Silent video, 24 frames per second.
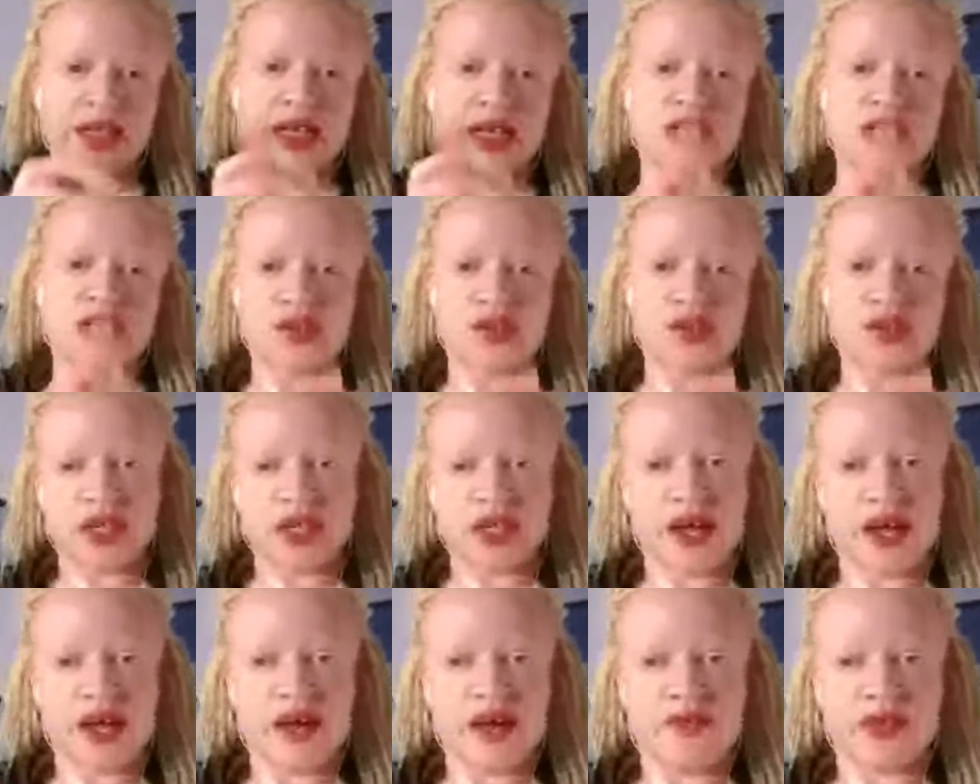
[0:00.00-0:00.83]
that you should
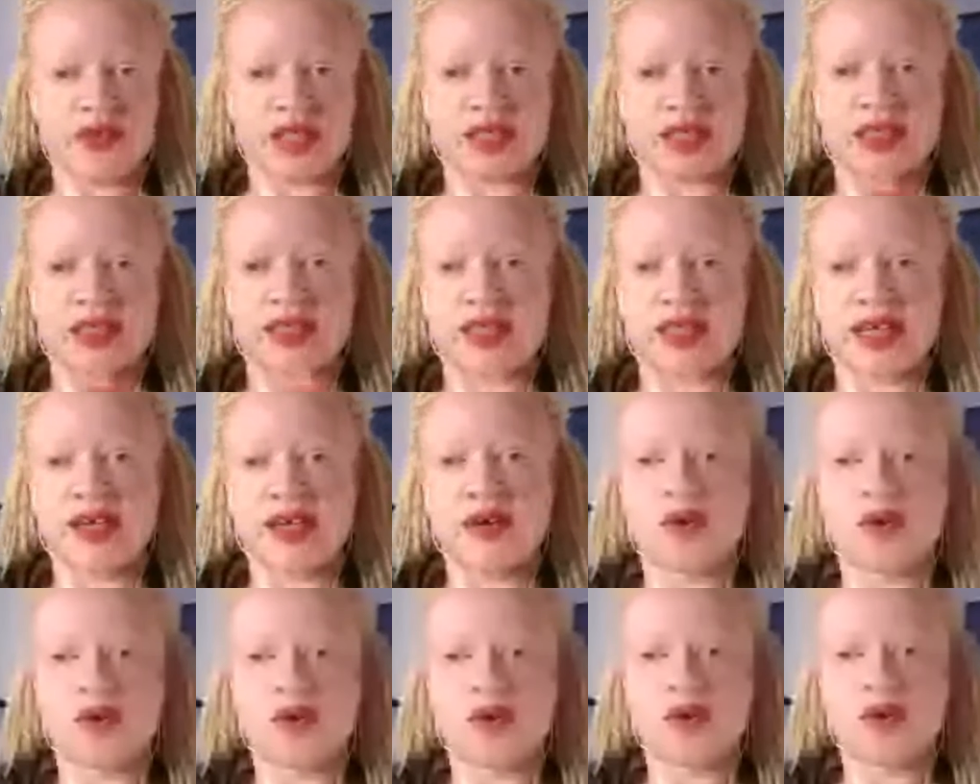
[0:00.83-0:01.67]
have a
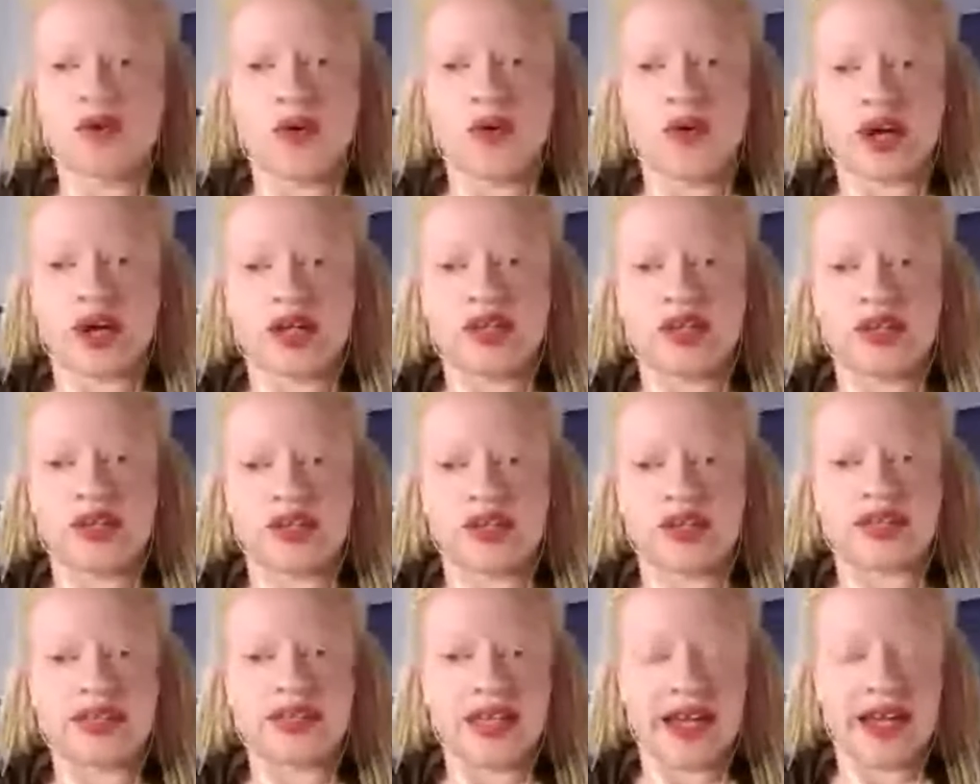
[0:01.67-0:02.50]
sale or a
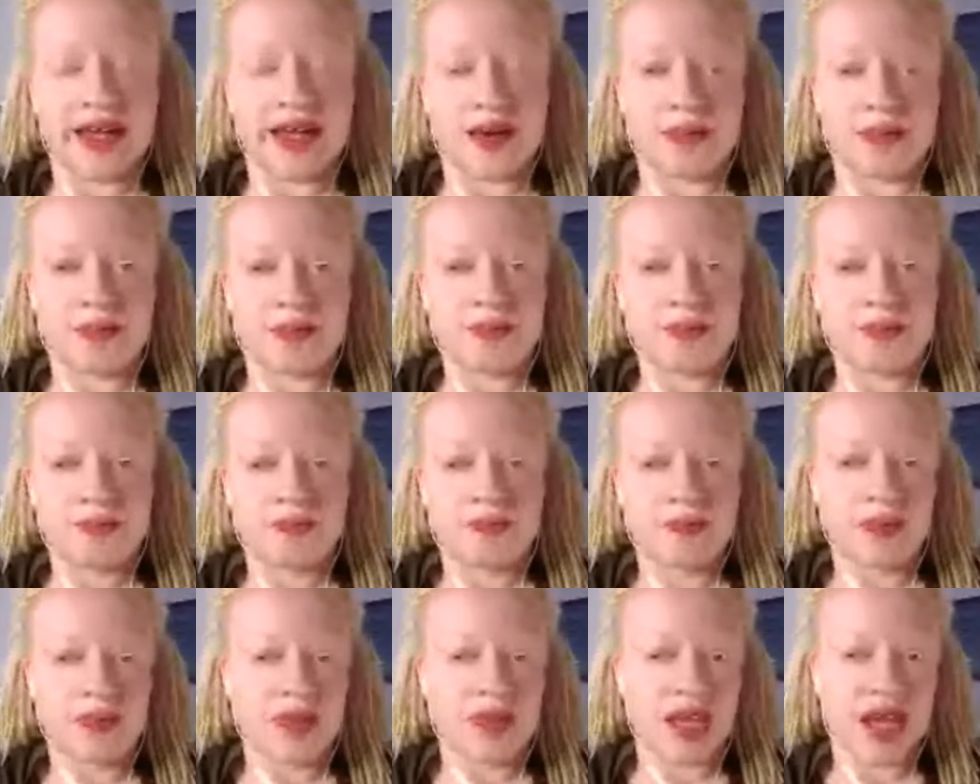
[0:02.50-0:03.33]
clearance tab.
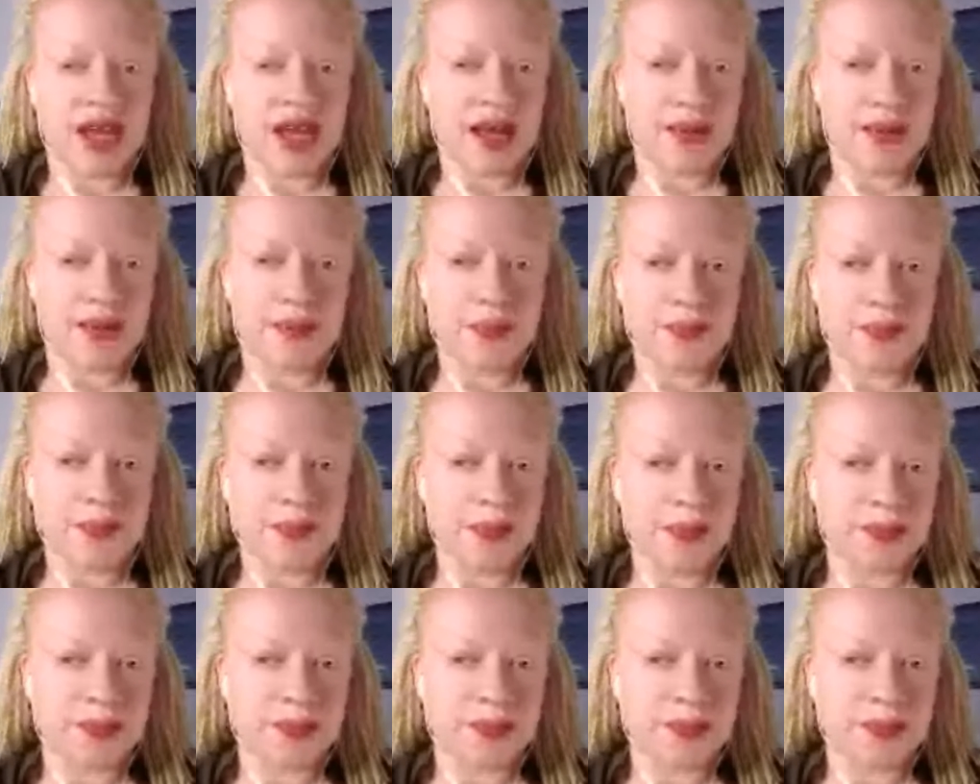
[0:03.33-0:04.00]
Okay.